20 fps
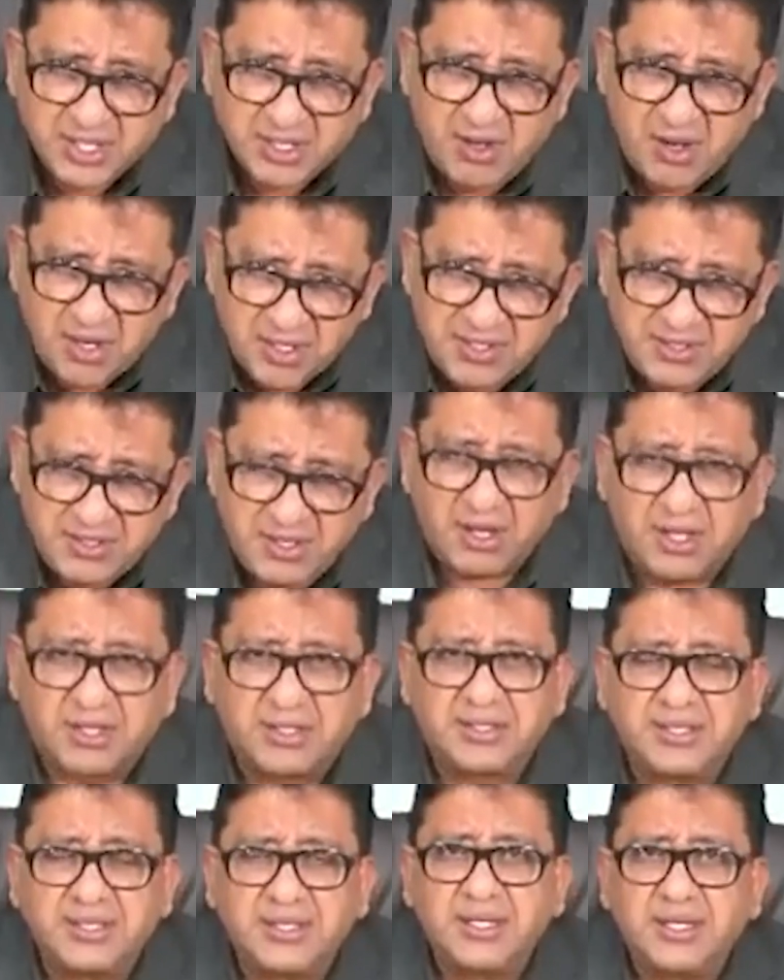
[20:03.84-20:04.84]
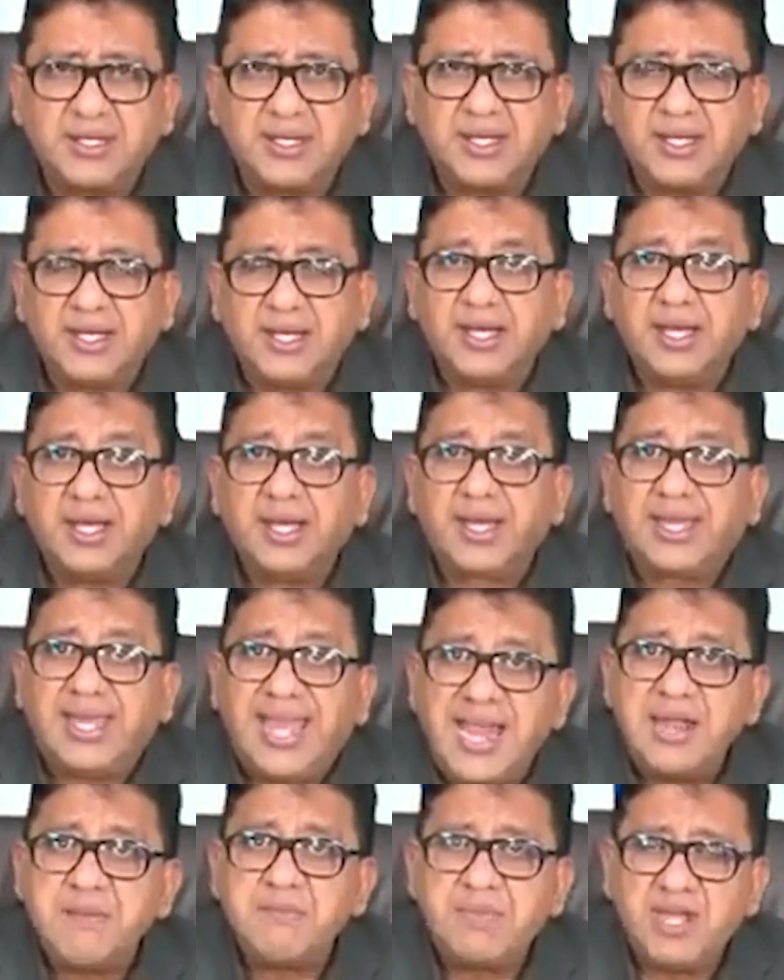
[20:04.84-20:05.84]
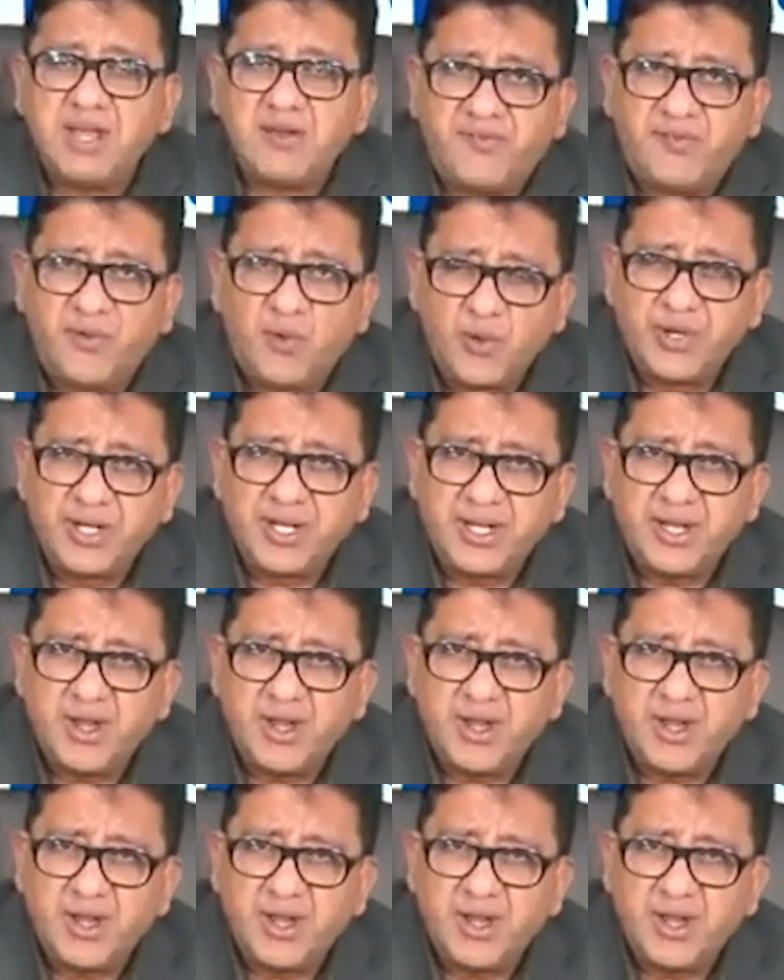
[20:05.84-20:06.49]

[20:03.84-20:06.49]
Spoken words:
conduct can be afforded